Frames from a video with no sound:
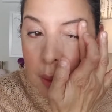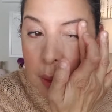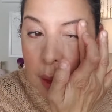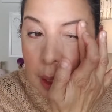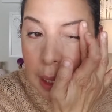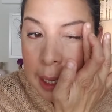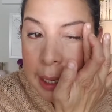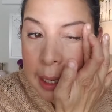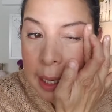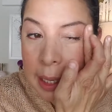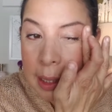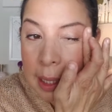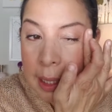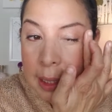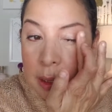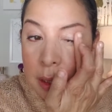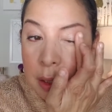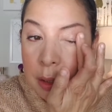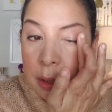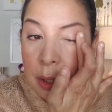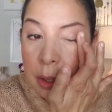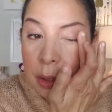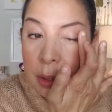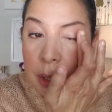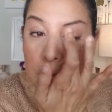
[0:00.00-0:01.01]
And I like to
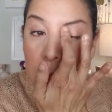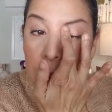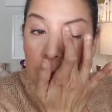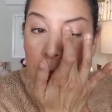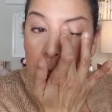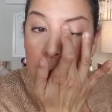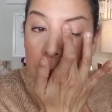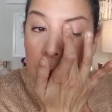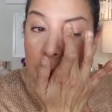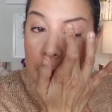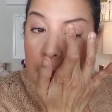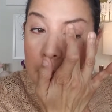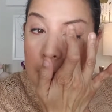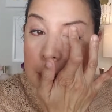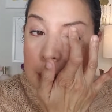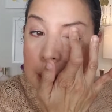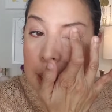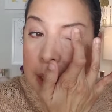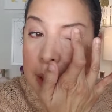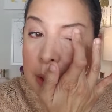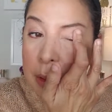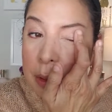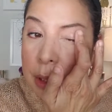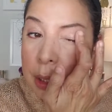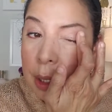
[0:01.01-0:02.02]
do this just because I
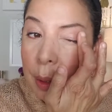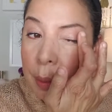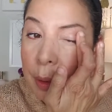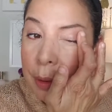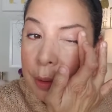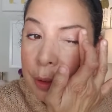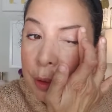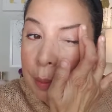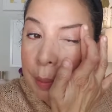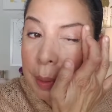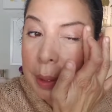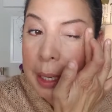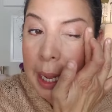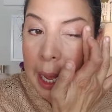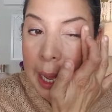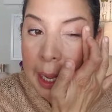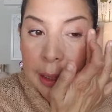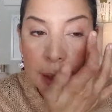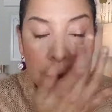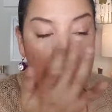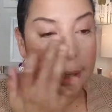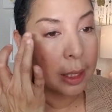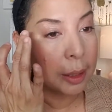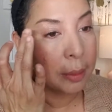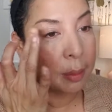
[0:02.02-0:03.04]
know some of you have been
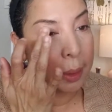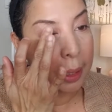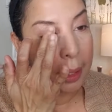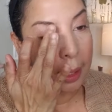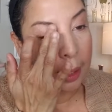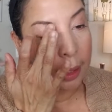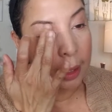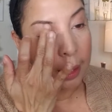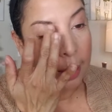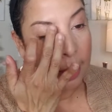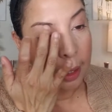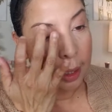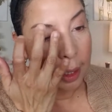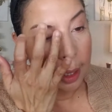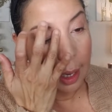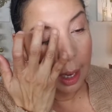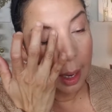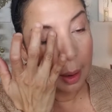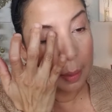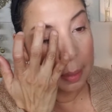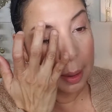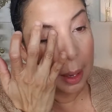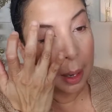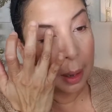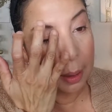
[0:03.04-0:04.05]
asking me
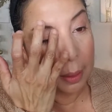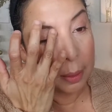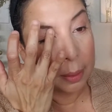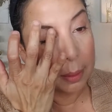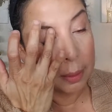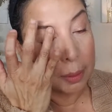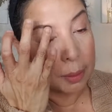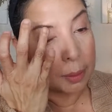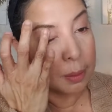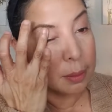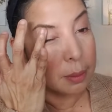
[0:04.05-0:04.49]
about